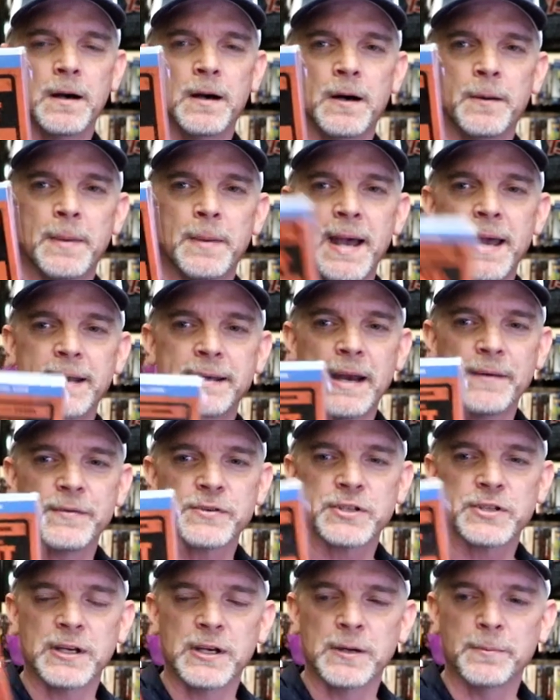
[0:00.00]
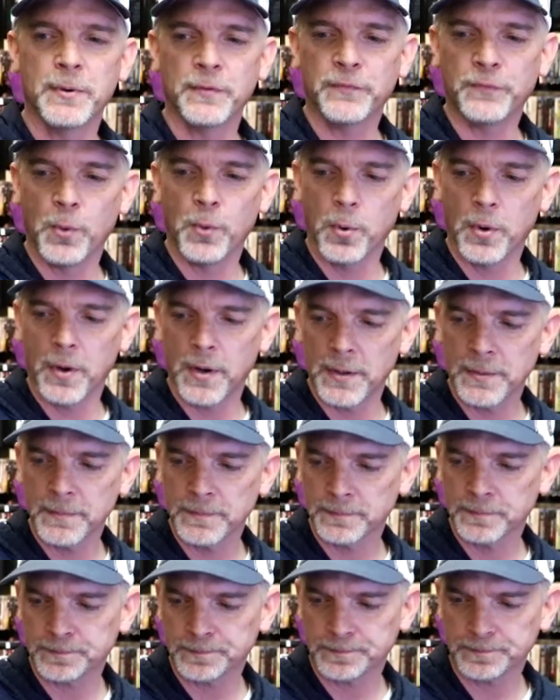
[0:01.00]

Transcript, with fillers: Um, I had never seen it before.